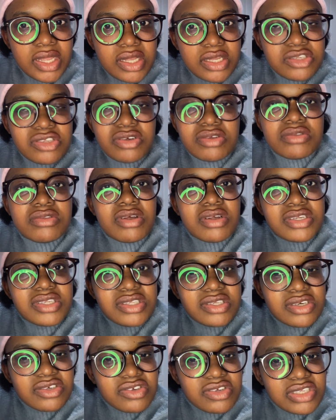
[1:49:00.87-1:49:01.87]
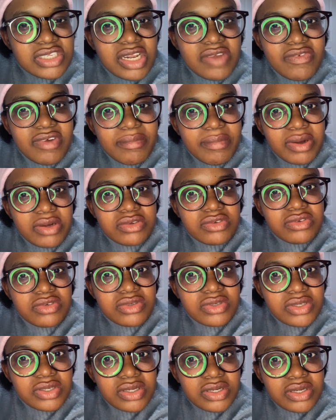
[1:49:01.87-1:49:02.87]
So don't stress yourself about
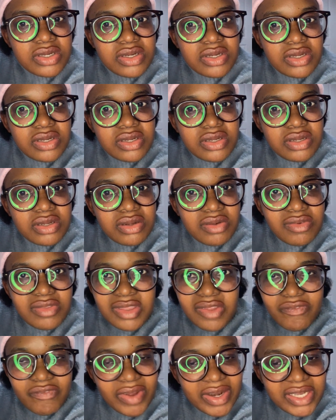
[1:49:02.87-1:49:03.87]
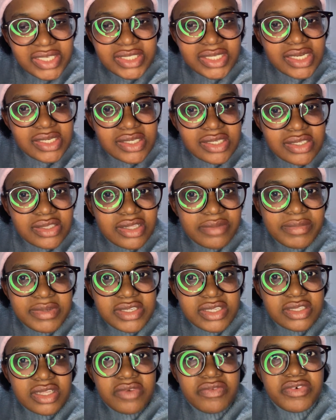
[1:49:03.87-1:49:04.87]
the financial system in
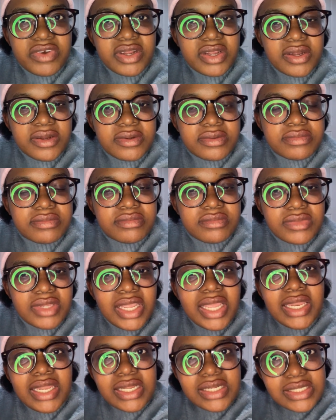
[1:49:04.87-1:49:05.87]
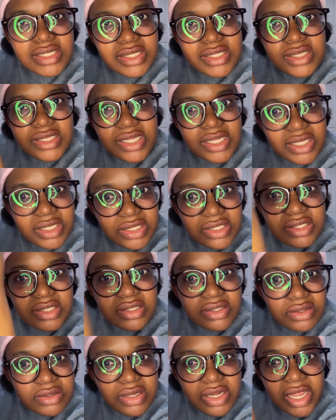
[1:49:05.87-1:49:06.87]
South Africa. It is still
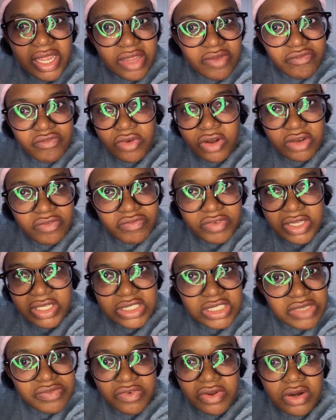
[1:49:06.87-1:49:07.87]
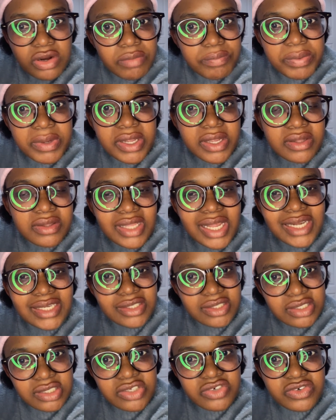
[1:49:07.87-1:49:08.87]
evolving, developing. They're
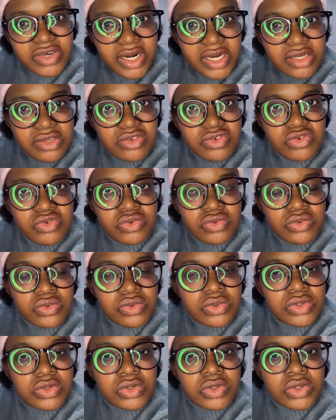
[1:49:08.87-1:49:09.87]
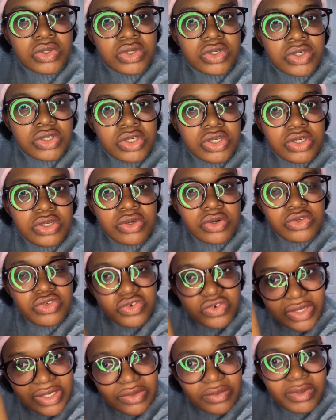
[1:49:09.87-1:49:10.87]
still trying to,
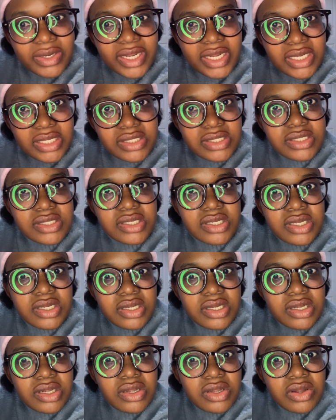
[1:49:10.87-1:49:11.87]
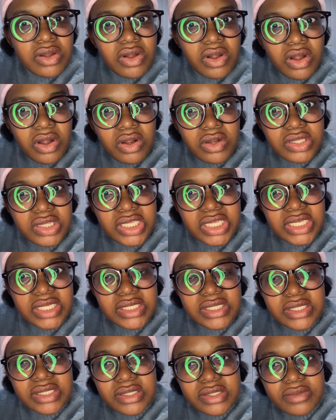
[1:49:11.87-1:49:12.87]
to regulate all
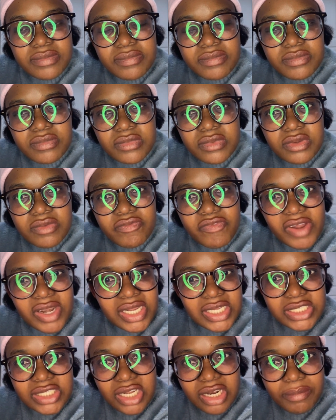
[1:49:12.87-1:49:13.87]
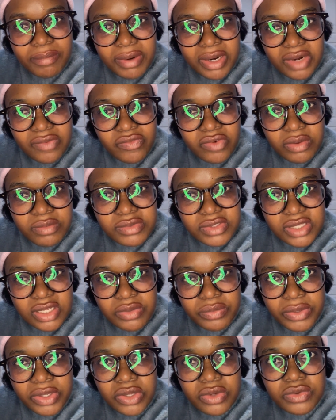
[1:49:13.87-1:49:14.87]
these financial platforms
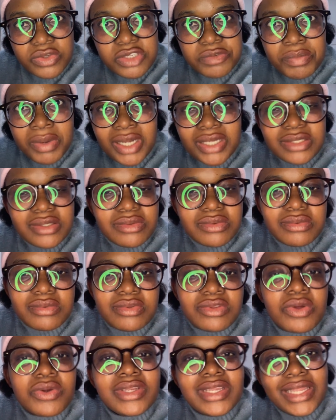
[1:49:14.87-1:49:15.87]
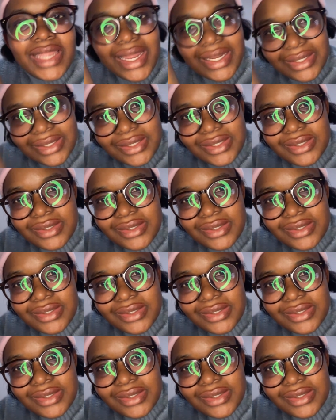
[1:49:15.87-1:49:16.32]
that we use, but not yet.